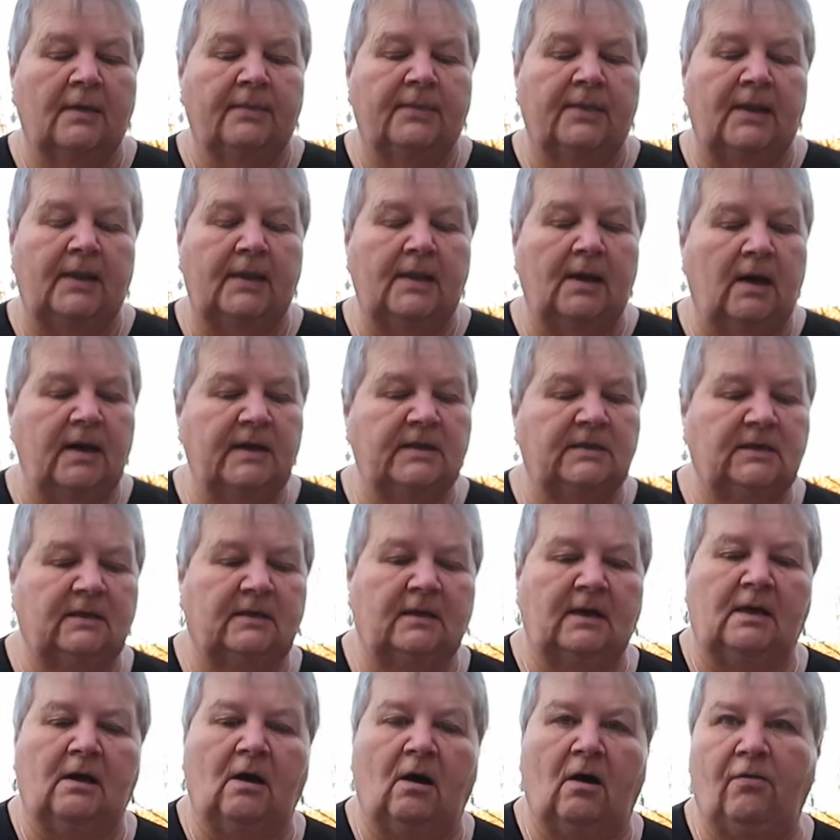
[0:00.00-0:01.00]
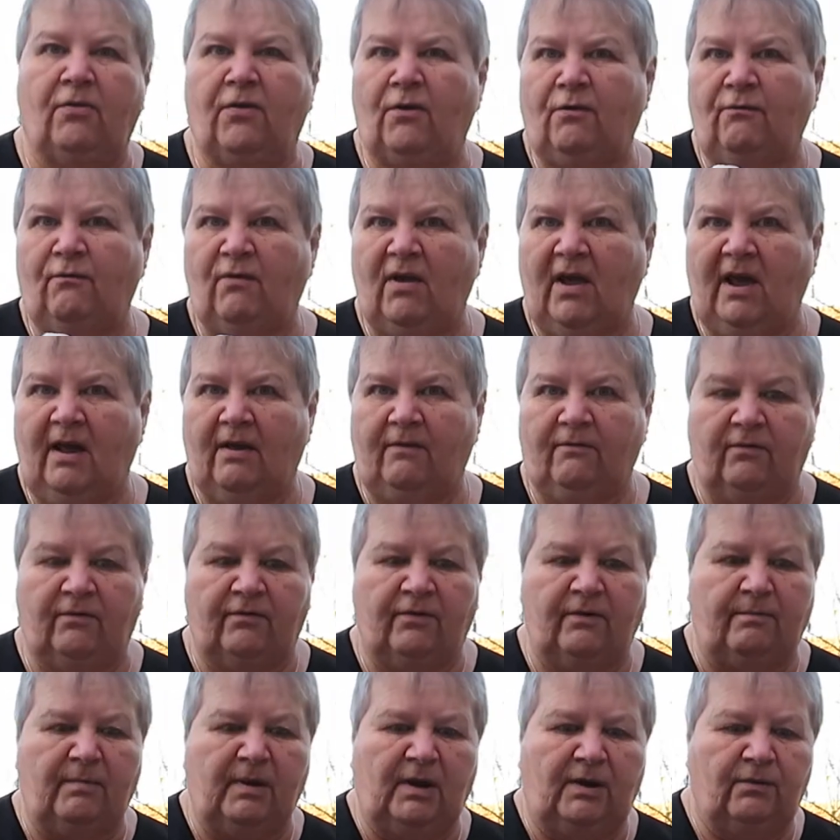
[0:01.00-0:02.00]
the lighter they are the rarer
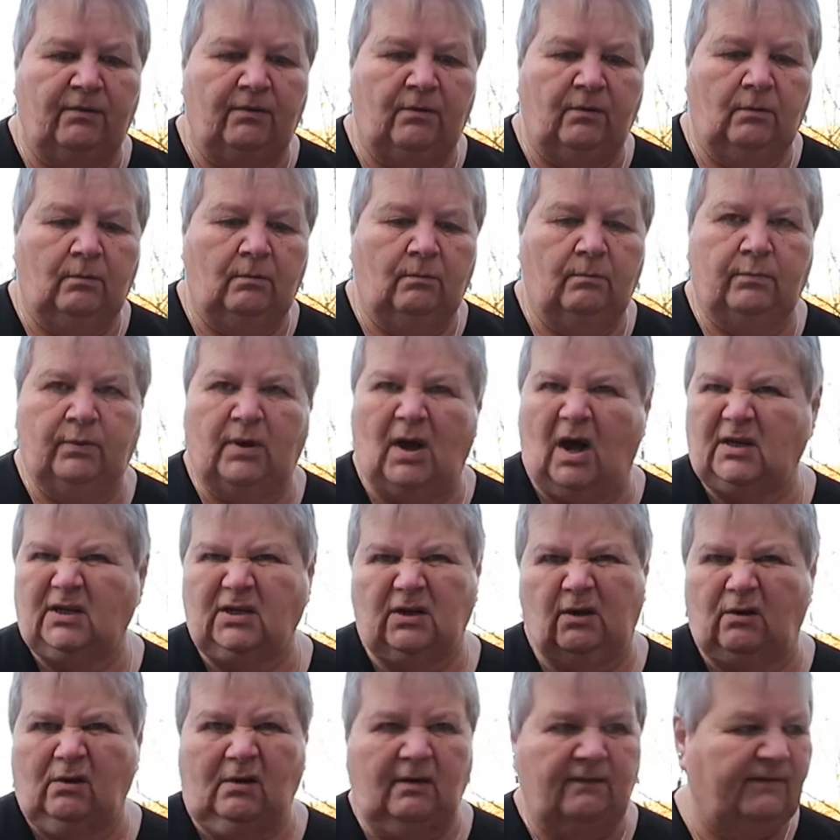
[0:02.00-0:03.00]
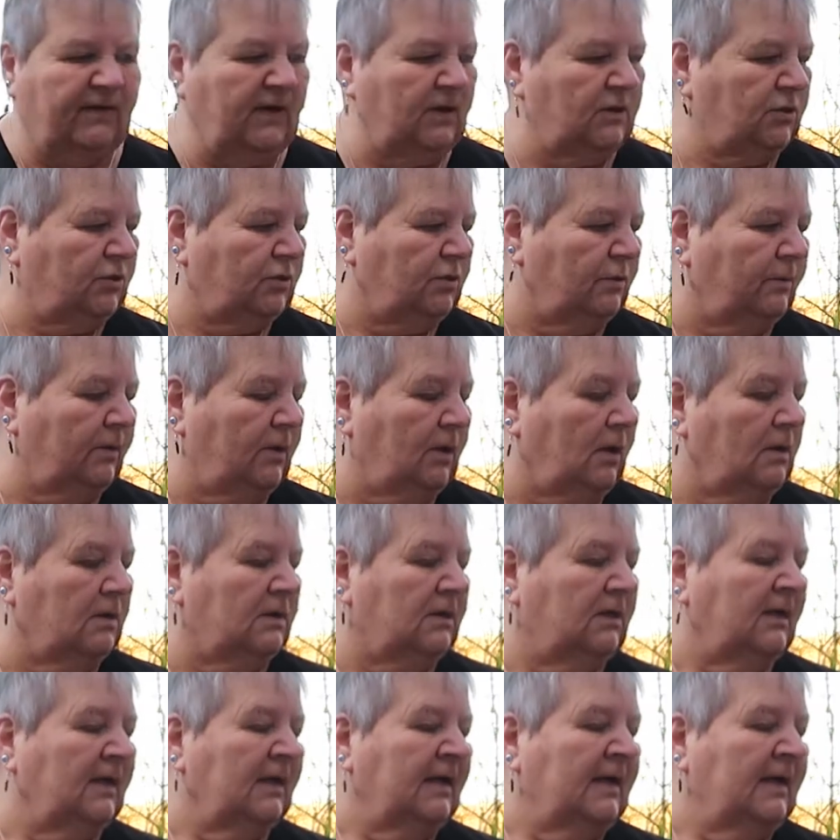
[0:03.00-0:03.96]
the mineral. Oh, I don't know if that's true or not.